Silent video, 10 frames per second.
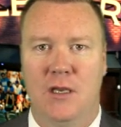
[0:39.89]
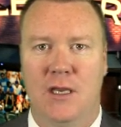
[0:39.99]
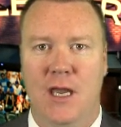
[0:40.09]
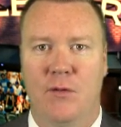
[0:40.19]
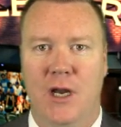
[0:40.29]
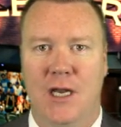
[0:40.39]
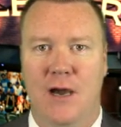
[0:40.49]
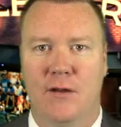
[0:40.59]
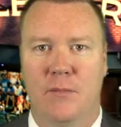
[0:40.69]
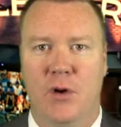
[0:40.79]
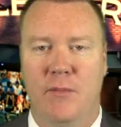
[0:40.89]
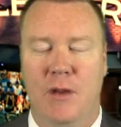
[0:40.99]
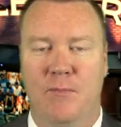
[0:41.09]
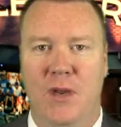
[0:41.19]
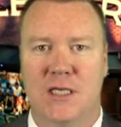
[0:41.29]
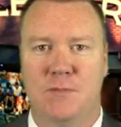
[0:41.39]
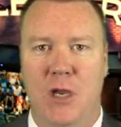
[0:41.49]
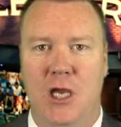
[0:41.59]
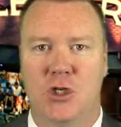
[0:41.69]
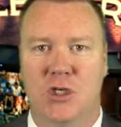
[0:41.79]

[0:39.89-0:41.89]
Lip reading: You can get it right now on the Premium Picks page